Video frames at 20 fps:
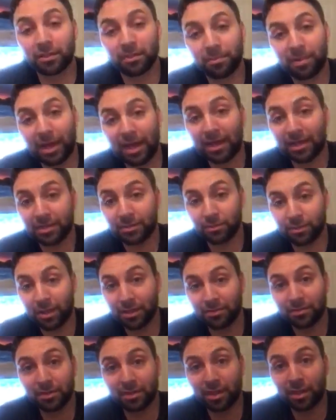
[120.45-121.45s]
in the past when I
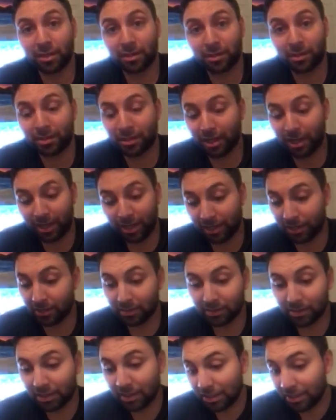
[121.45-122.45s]
was younger,
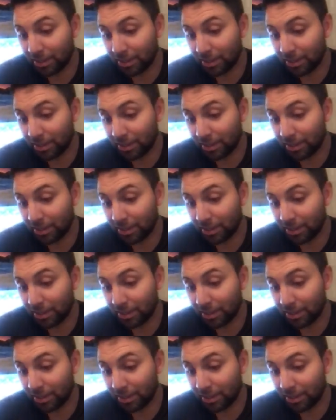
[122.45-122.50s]
and